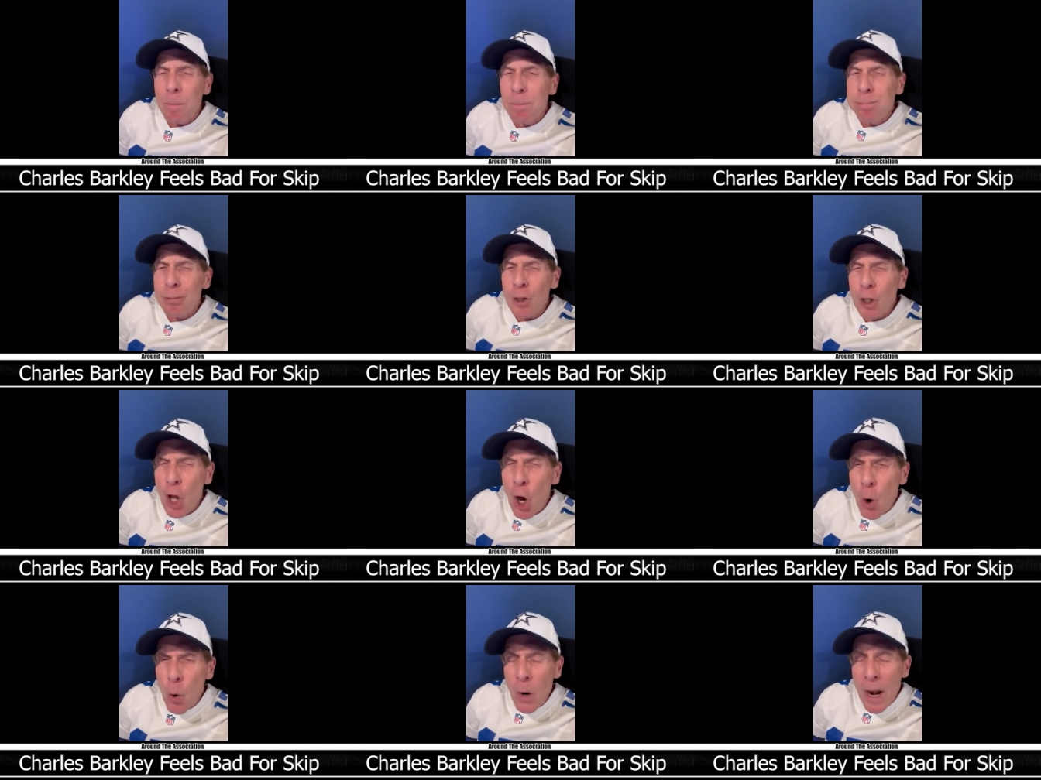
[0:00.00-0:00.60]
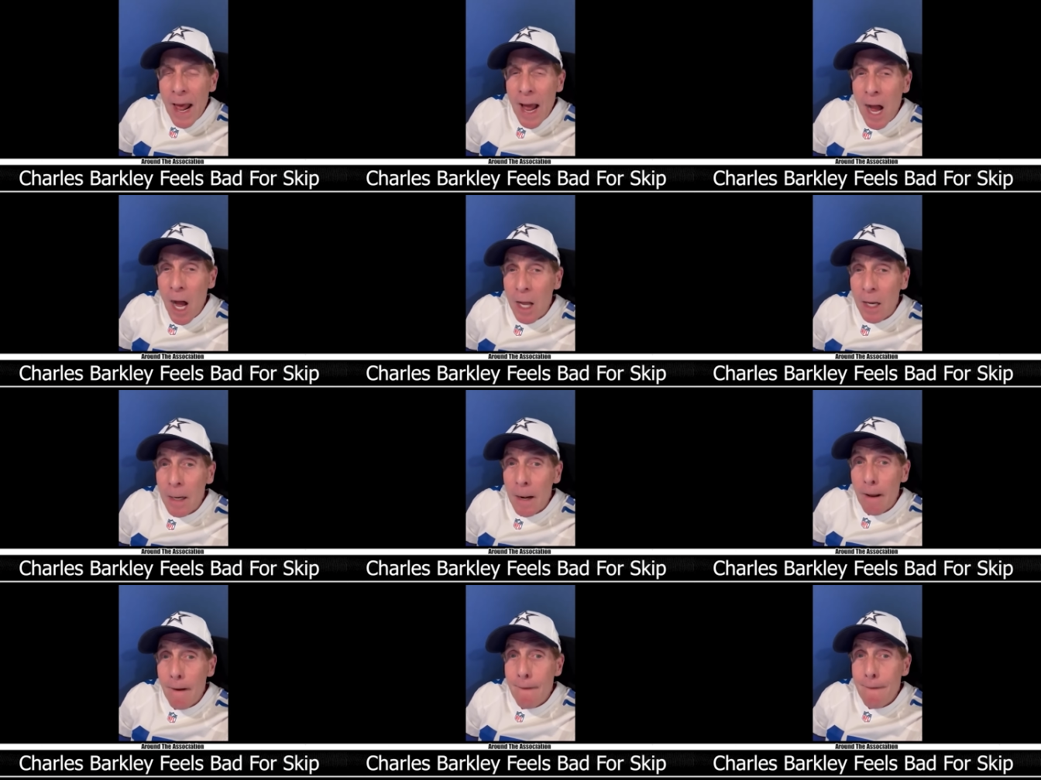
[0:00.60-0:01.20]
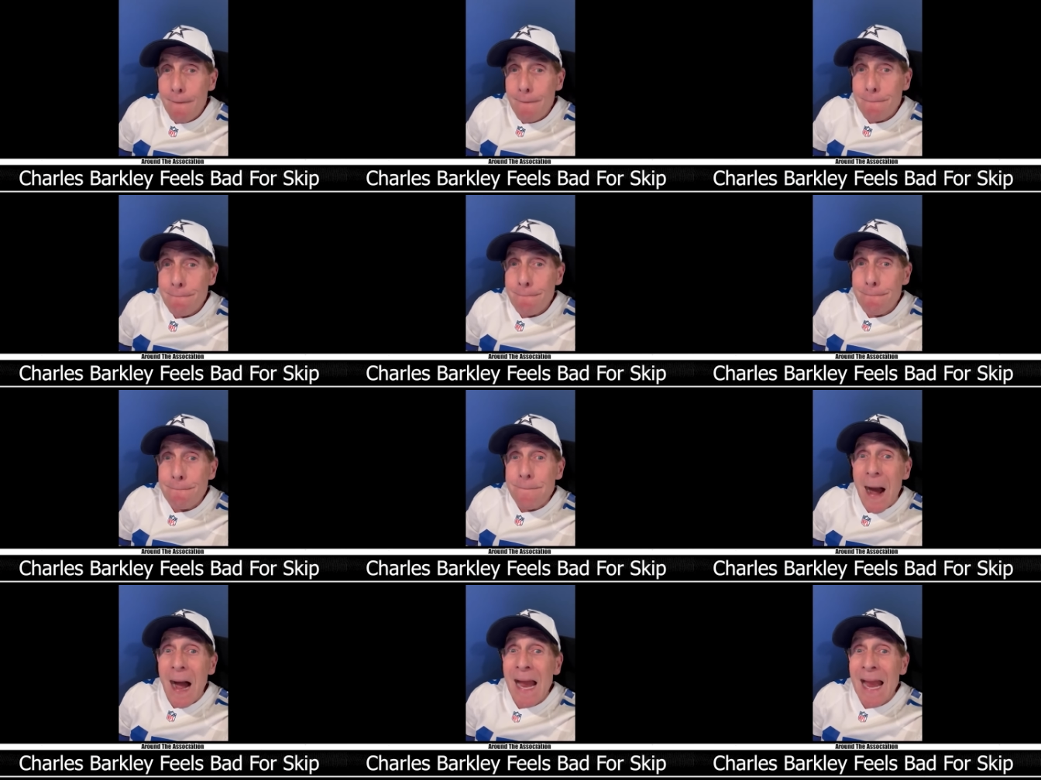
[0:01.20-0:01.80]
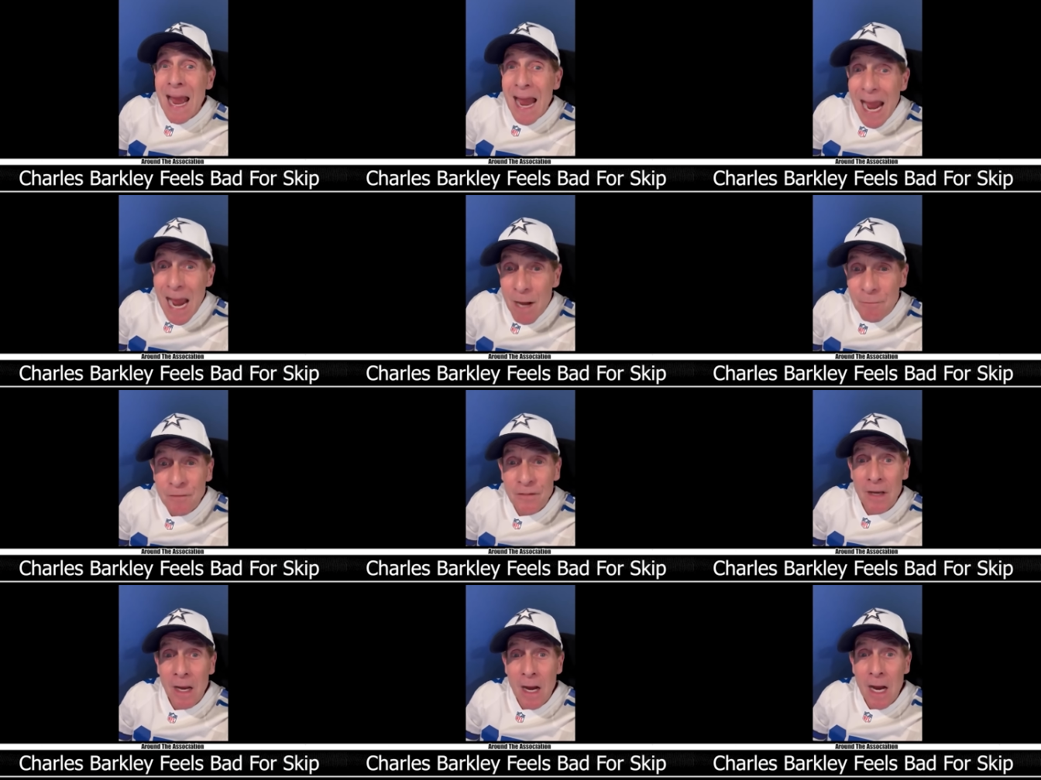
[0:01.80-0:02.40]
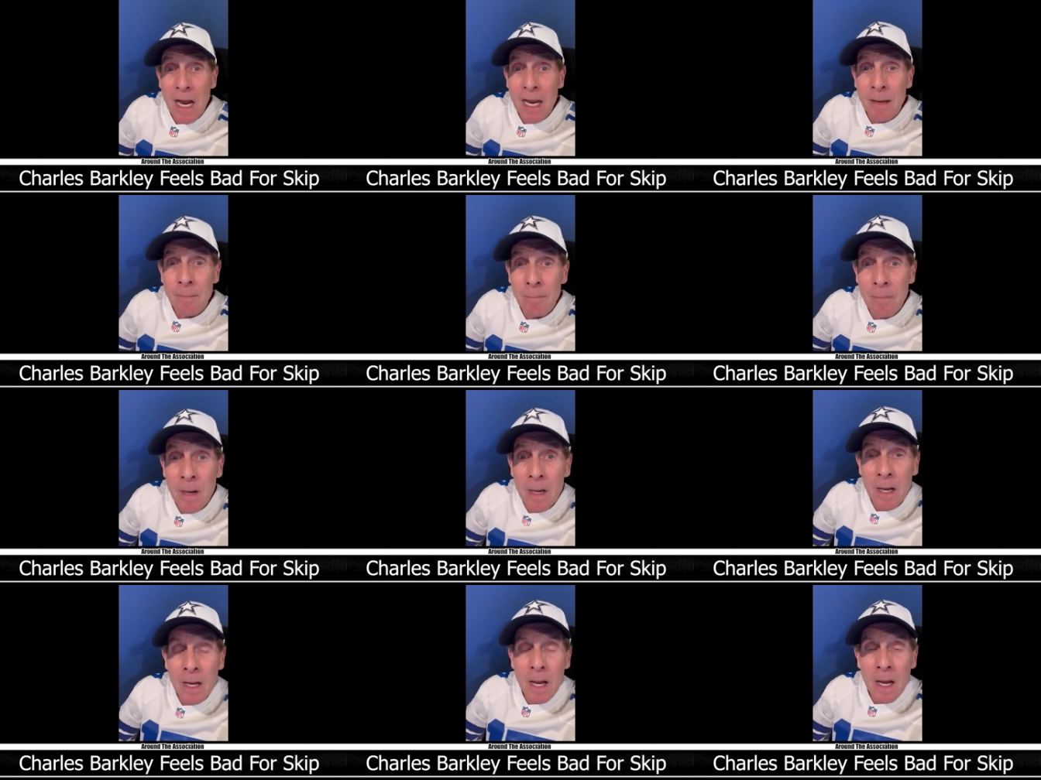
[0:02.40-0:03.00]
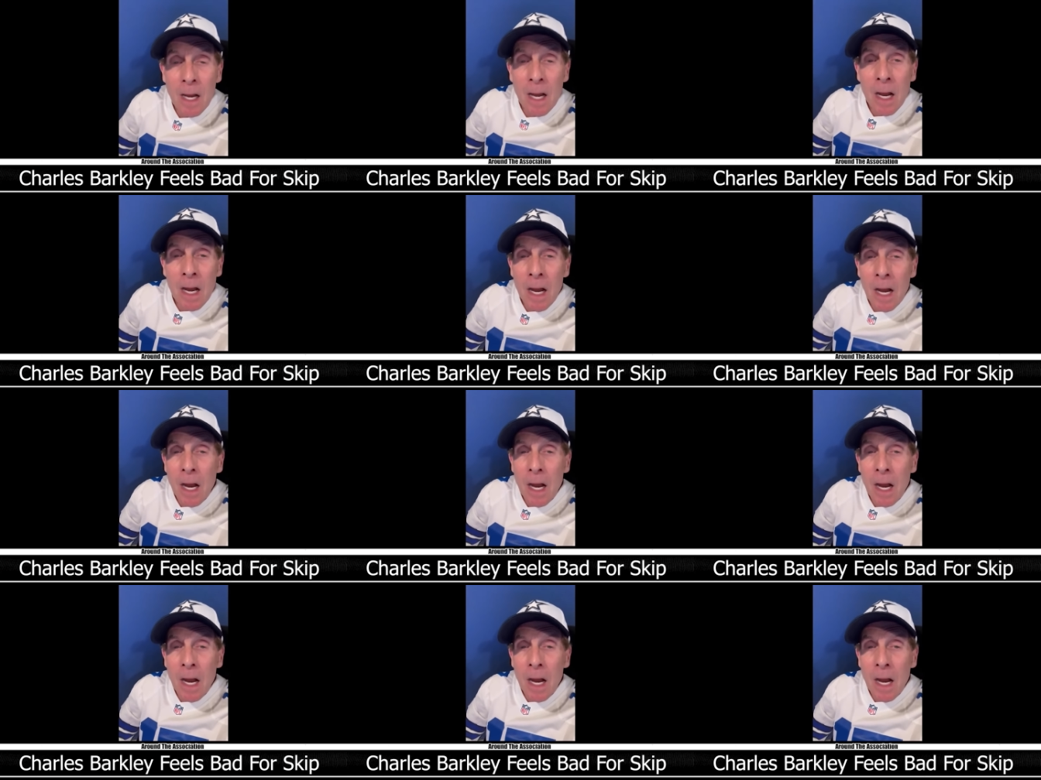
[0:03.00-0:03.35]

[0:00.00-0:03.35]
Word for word: more Skip at first, but as time went on,